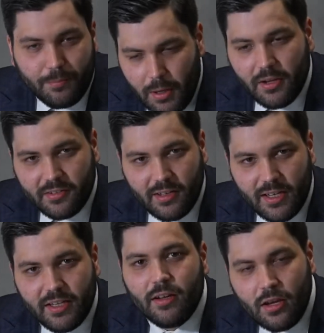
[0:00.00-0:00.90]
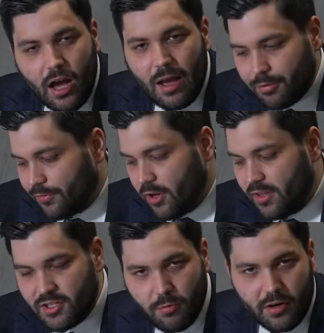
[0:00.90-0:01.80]
Personally, I prefer
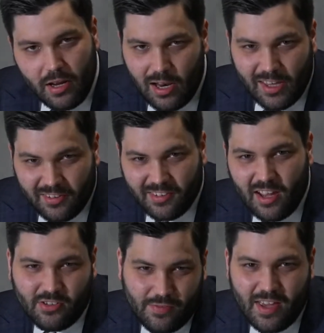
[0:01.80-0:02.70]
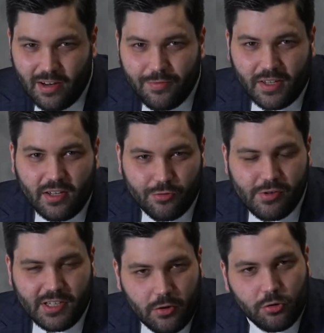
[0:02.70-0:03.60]
this one. I like the size of it, and I think it's
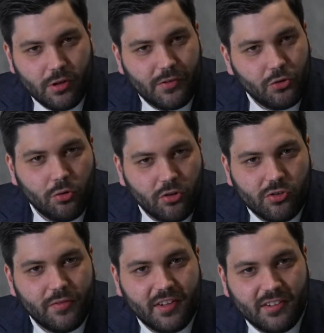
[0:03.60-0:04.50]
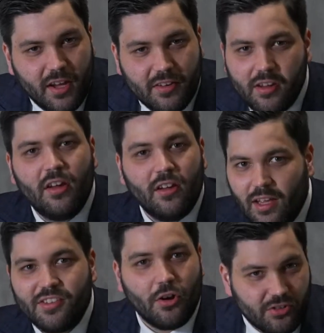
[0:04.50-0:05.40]
really cool to have a Nautilus of this size.
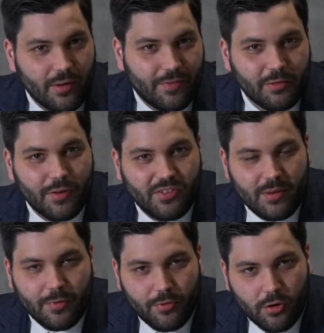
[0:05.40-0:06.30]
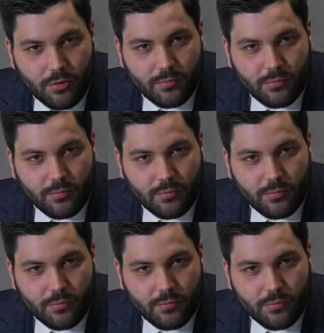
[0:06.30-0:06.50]
It's not something we've seen before.